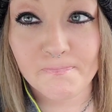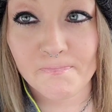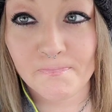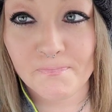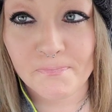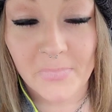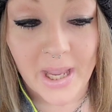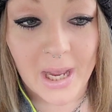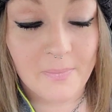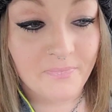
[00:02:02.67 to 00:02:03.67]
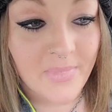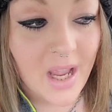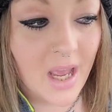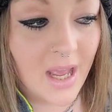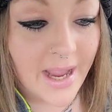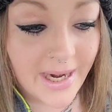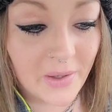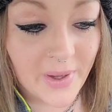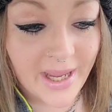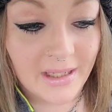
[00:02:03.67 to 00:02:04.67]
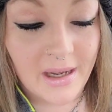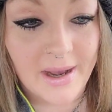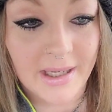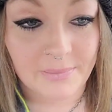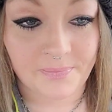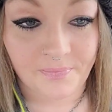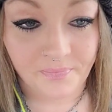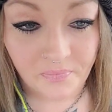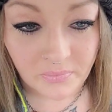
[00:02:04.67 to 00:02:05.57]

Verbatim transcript: Mm-hmm, yeah. Anyway, um,